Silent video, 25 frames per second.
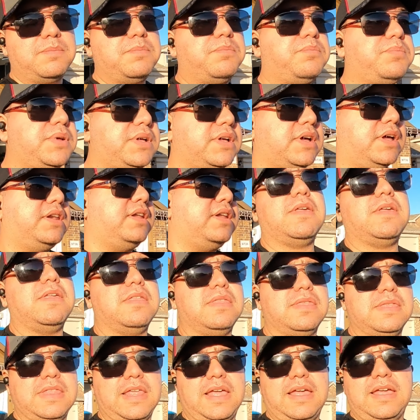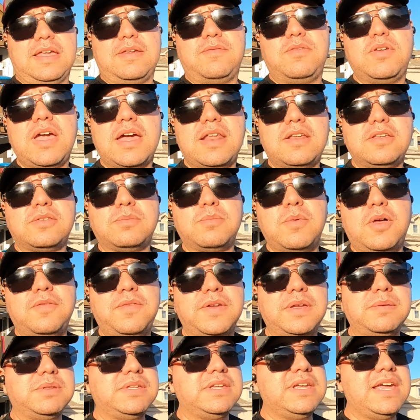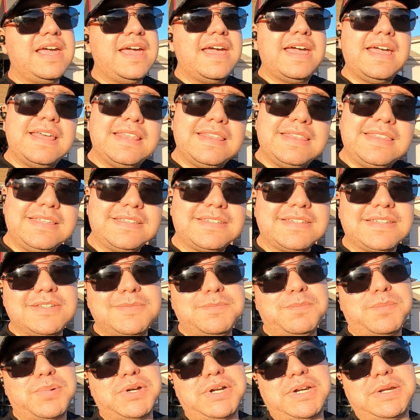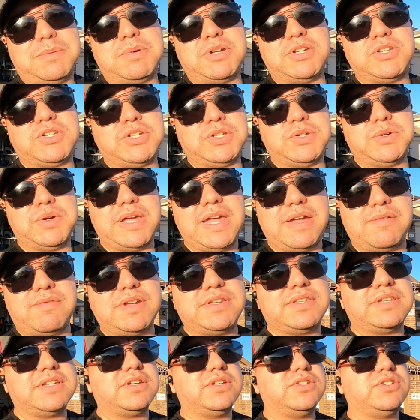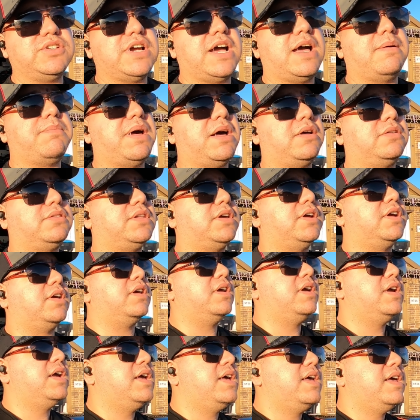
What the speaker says: But like, if you got a small family, this can pretty much do every single job out there,